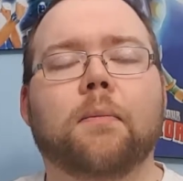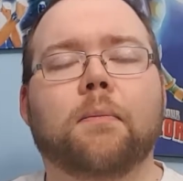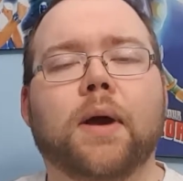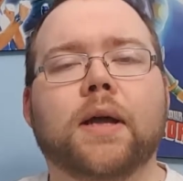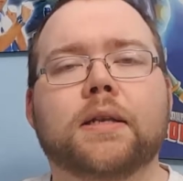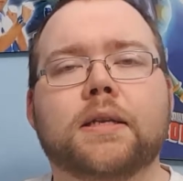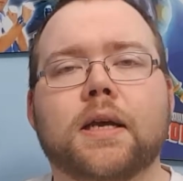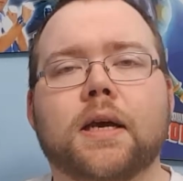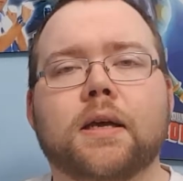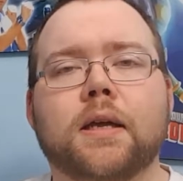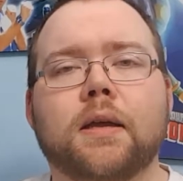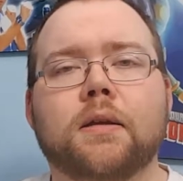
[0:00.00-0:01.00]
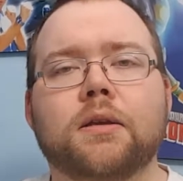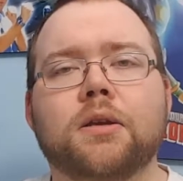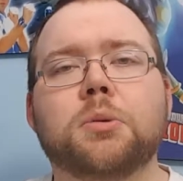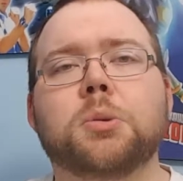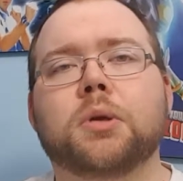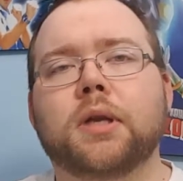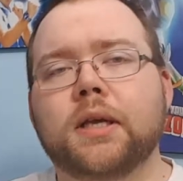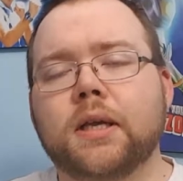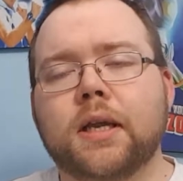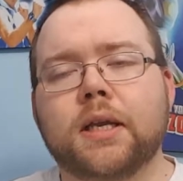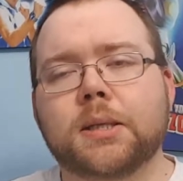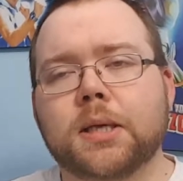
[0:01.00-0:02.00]
but uh,
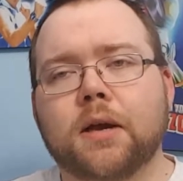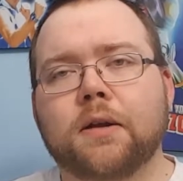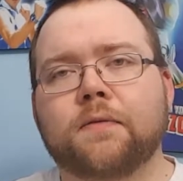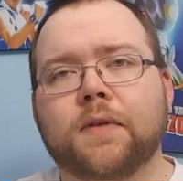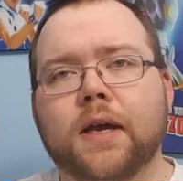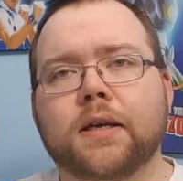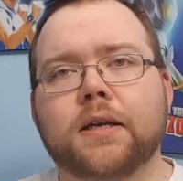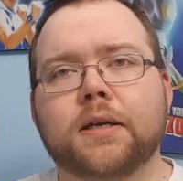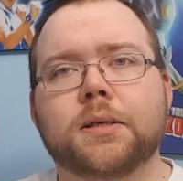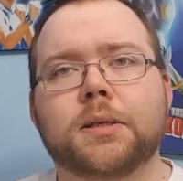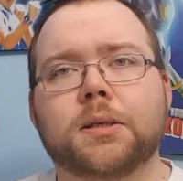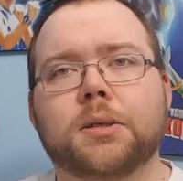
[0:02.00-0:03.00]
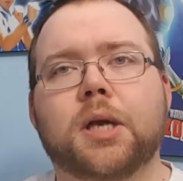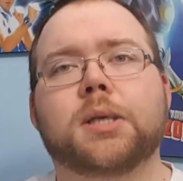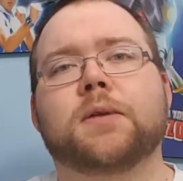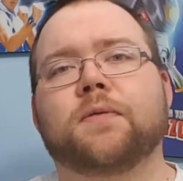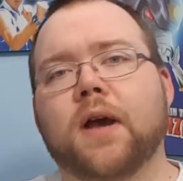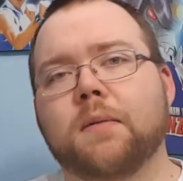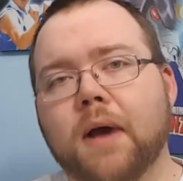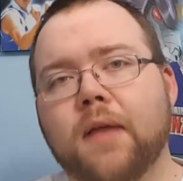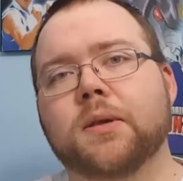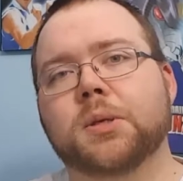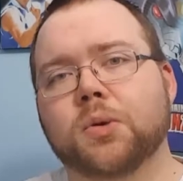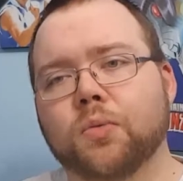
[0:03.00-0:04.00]
usually any sound effect is justified by
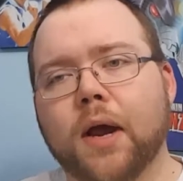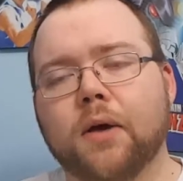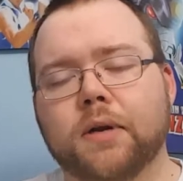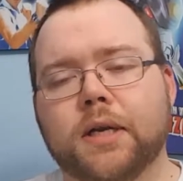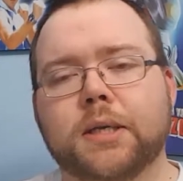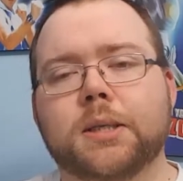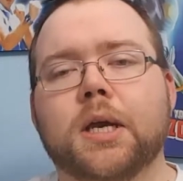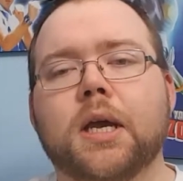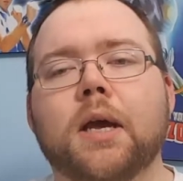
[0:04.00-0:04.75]
the surroundings.